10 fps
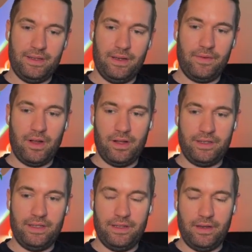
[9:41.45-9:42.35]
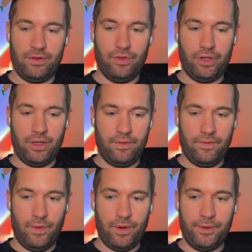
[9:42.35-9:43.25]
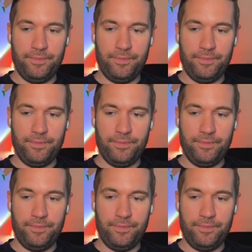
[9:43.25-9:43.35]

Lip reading: of content that you're looking for.